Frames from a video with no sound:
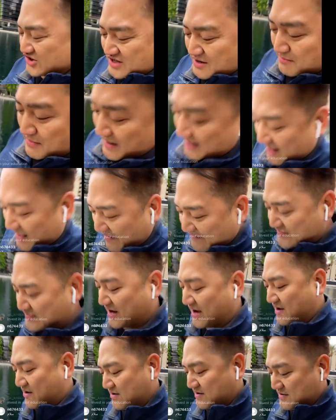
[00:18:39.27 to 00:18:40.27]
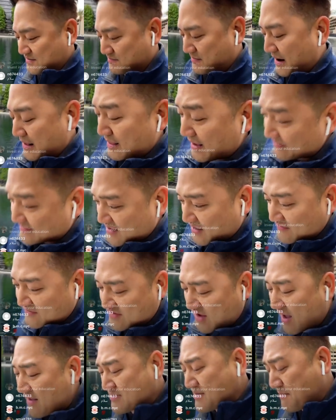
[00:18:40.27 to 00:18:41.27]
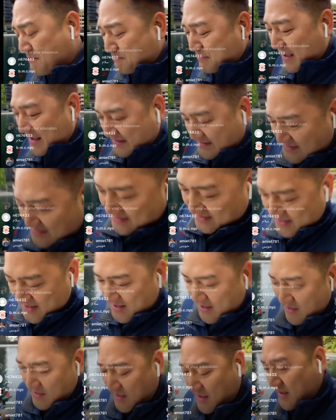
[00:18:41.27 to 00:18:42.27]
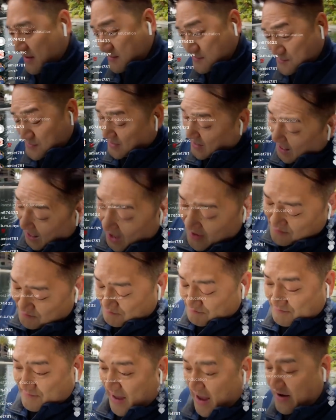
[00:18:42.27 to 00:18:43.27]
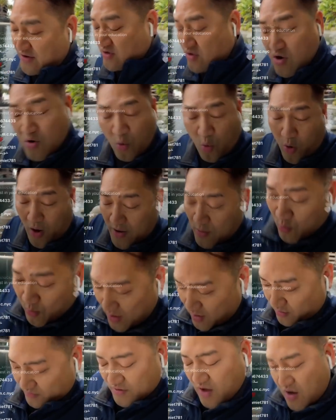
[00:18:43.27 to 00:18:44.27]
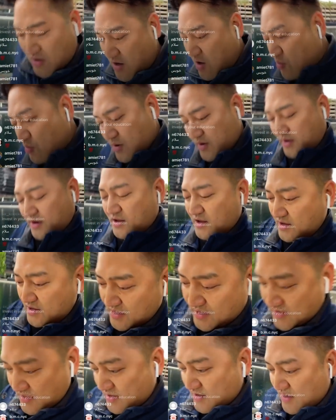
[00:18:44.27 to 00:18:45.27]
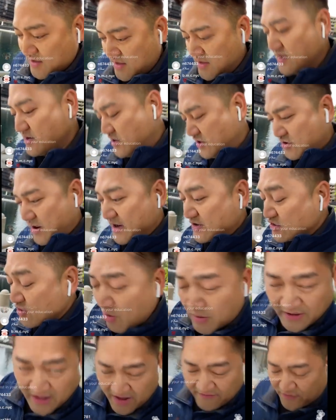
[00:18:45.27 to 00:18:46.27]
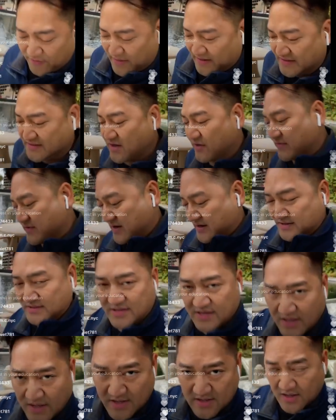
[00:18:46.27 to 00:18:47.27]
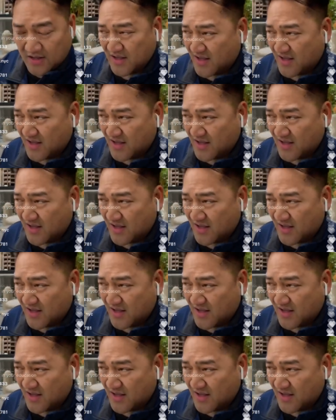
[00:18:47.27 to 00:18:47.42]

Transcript: Look at my lifestyle. My lifestyle is not the best, but I I do quite well. Knock on wood. You know, I do okay for myself, guys.